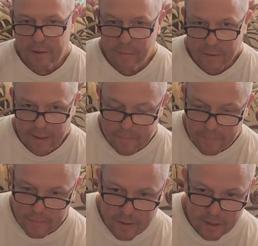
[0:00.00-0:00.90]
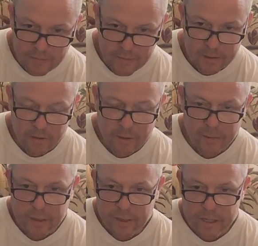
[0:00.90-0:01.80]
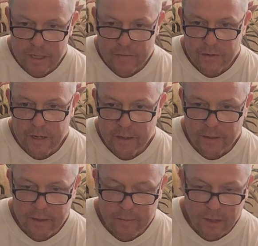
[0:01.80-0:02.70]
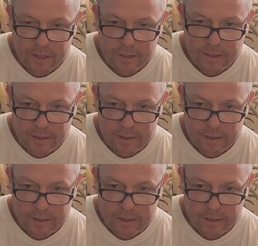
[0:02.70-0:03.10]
to give you a little bit of history here and want you to